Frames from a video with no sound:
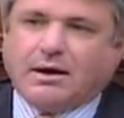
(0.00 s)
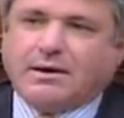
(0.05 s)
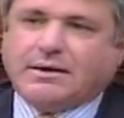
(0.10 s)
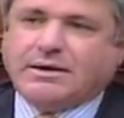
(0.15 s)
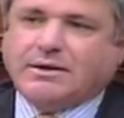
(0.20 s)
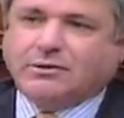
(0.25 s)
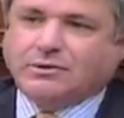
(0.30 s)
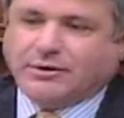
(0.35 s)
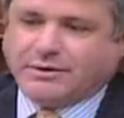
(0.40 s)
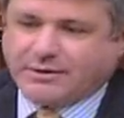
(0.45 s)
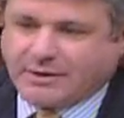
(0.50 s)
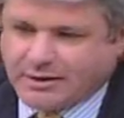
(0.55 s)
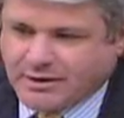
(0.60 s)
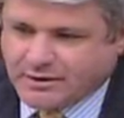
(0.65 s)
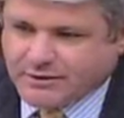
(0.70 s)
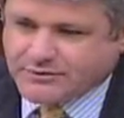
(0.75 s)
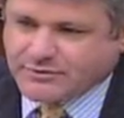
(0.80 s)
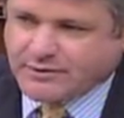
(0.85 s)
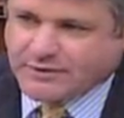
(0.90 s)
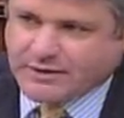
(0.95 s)
He looked at
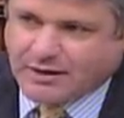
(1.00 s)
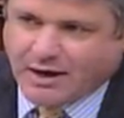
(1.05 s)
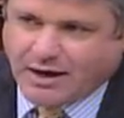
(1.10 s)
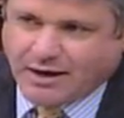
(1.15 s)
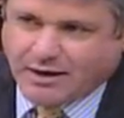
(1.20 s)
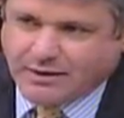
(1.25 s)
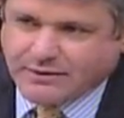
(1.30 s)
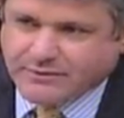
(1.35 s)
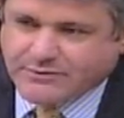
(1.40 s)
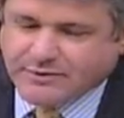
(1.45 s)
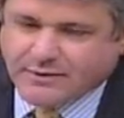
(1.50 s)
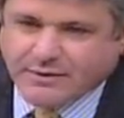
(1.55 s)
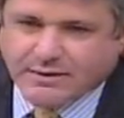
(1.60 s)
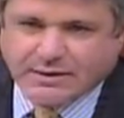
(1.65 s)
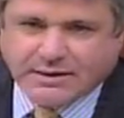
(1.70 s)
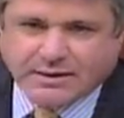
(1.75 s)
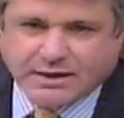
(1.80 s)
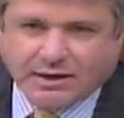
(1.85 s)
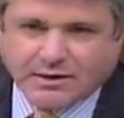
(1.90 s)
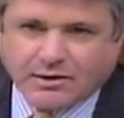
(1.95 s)
us in the eye and said
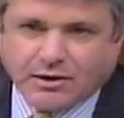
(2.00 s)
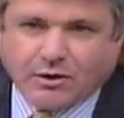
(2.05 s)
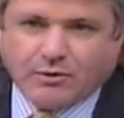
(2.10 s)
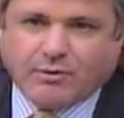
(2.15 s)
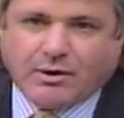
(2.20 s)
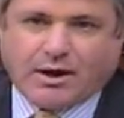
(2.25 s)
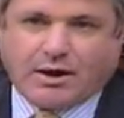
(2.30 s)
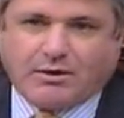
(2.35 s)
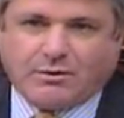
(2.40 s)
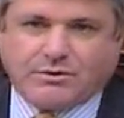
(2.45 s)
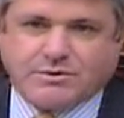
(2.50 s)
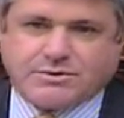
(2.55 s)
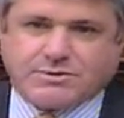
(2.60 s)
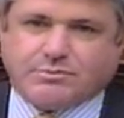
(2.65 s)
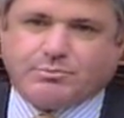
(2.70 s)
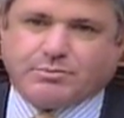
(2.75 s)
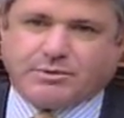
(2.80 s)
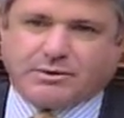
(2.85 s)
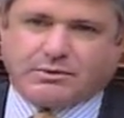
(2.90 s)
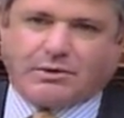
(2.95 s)
that he had no knowledge
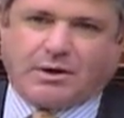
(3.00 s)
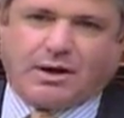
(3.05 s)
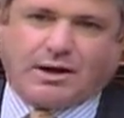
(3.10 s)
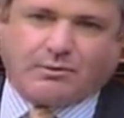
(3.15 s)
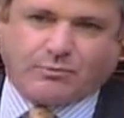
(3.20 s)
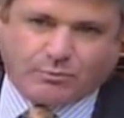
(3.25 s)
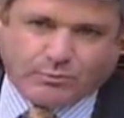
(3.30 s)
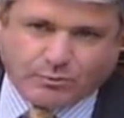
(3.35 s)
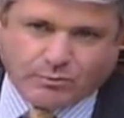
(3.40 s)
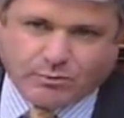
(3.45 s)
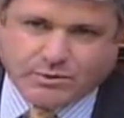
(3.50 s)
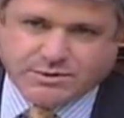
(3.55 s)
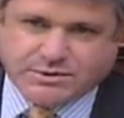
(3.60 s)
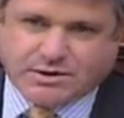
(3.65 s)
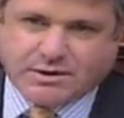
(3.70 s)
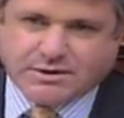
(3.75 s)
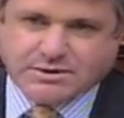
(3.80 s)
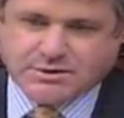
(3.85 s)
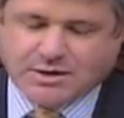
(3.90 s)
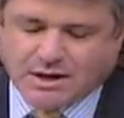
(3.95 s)
that bin Laden was
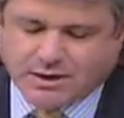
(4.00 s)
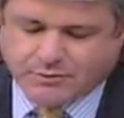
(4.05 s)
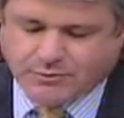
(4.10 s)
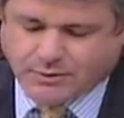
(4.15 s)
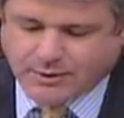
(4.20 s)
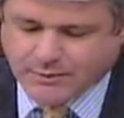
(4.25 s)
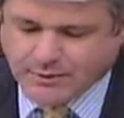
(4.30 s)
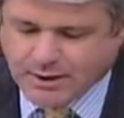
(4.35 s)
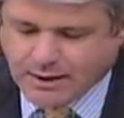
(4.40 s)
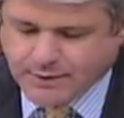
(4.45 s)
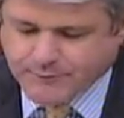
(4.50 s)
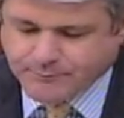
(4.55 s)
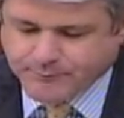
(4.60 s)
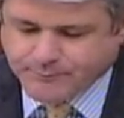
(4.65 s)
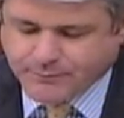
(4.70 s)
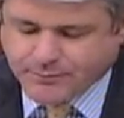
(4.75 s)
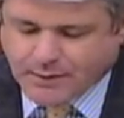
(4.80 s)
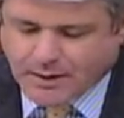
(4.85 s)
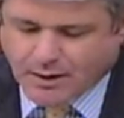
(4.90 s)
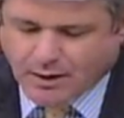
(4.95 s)
in his country.
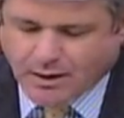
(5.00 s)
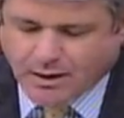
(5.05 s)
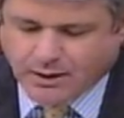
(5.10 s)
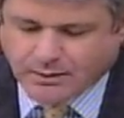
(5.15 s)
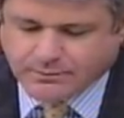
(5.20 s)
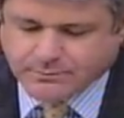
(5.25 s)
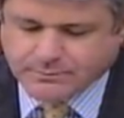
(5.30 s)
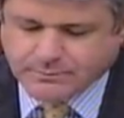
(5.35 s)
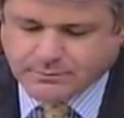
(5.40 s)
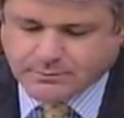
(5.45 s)
But